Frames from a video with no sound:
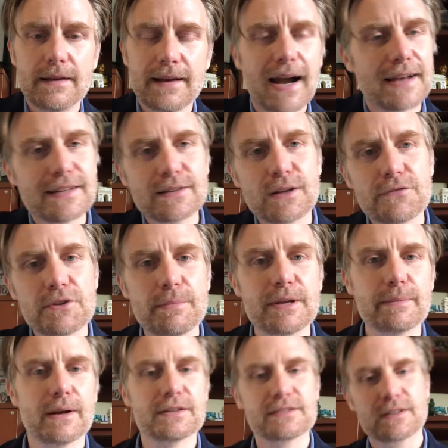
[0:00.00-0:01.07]
I did love the bit
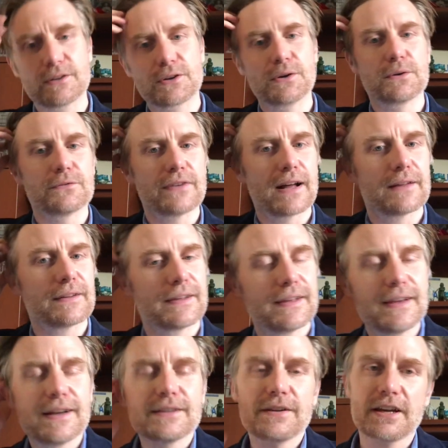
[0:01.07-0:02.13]
about Silicon Valley,
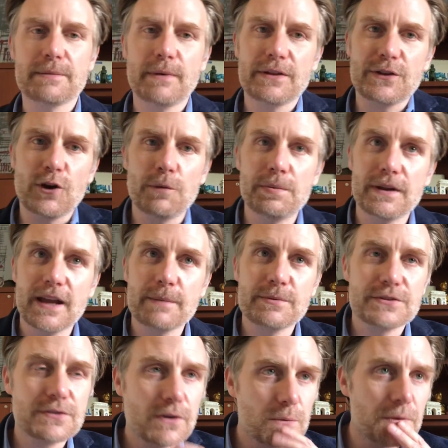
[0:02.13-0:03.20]
talking about the opening
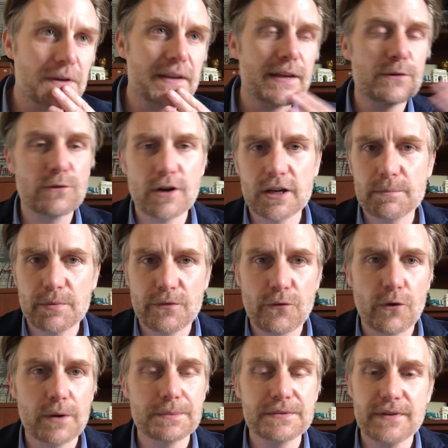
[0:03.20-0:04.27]
episode where Kid Rock
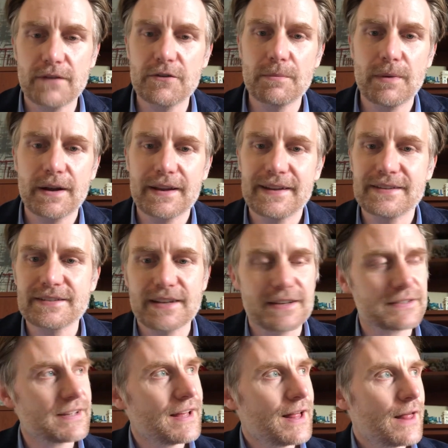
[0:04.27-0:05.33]
performs for everybody and
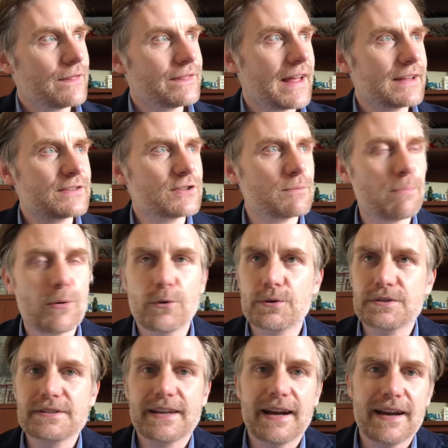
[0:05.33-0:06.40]
says, that's the
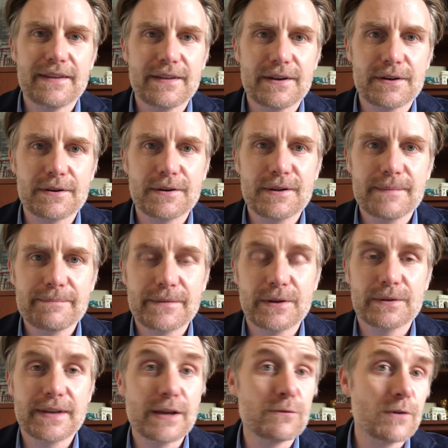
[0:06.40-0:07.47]
poorest guy there.
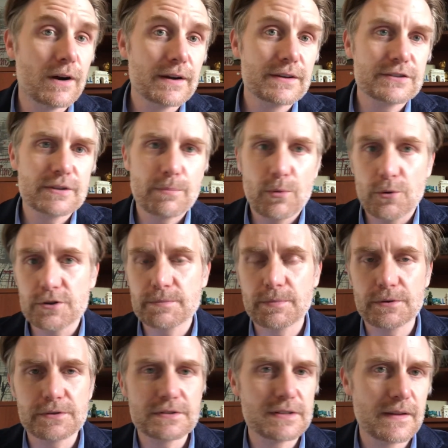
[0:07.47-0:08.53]
Kid Rock is the poorest
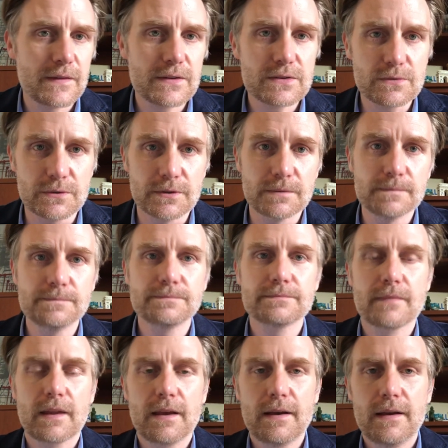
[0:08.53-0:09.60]
person in this room.
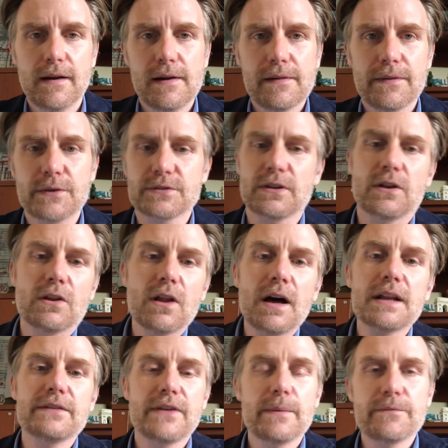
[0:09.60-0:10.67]
There's a
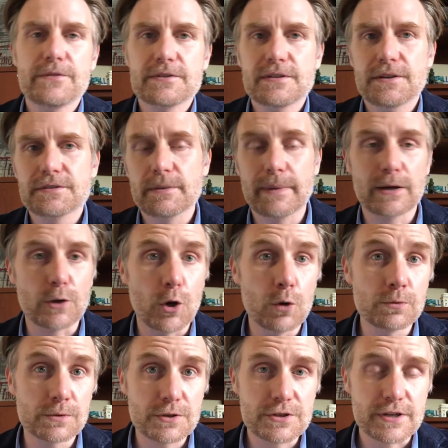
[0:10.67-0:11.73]
lot of emphasis about
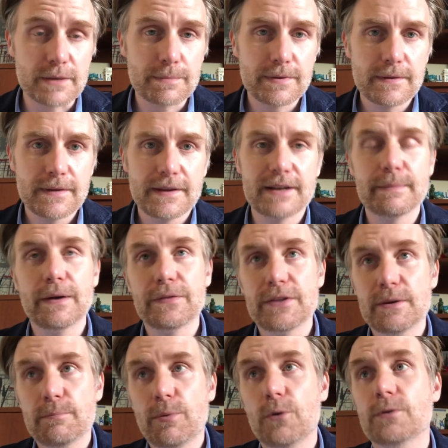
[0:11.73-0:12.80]
ownership and about the
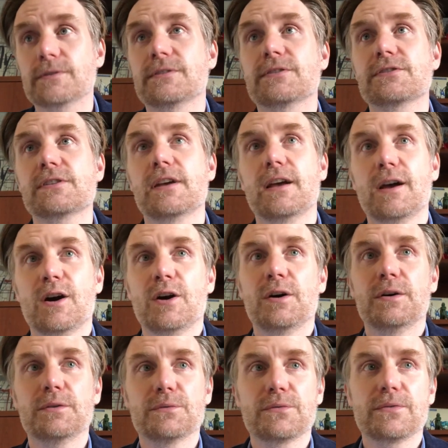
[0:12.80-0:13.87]
importance
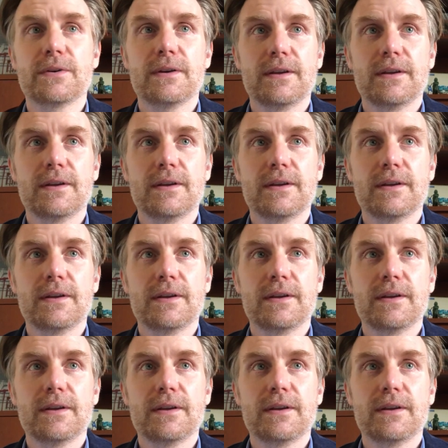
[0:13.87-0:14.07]
of...